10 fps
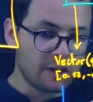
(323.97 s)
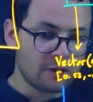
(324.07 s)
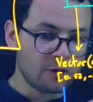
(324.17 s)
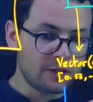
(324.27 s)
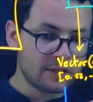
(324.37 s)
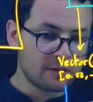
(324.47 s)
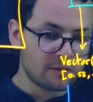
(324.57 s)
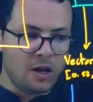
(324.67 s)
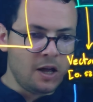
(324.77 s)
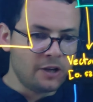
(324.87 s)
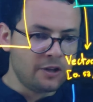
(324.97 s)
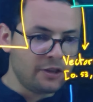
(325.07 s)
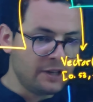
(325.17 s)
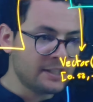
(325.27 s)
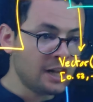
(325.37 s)
vectors. And
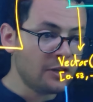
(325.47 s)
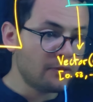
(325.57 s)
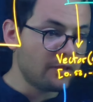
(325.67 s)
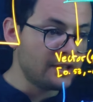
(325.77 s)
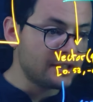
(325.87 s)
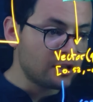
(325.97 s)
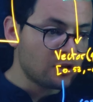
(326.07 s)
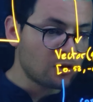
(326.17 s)
the result of this